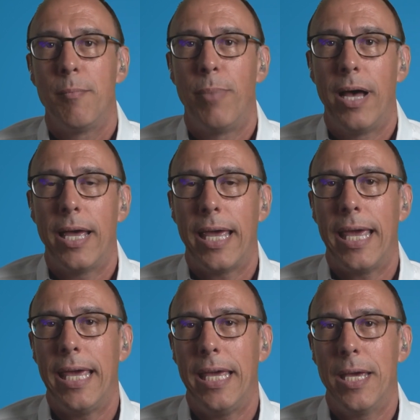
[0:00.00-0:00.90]
by
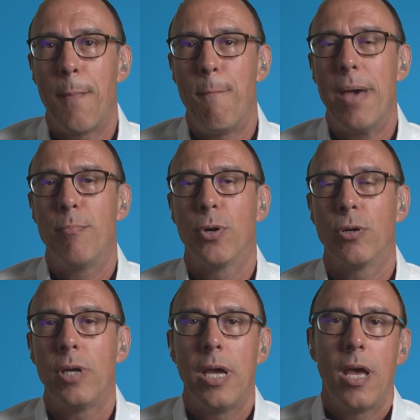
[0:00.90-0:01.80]
a
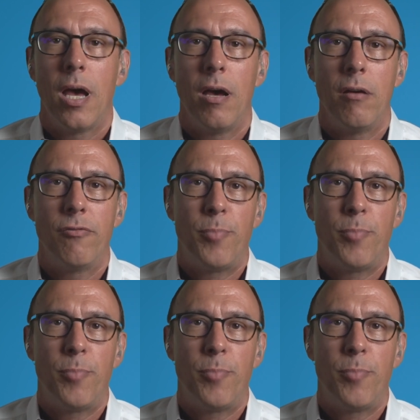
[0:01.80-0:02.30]
member of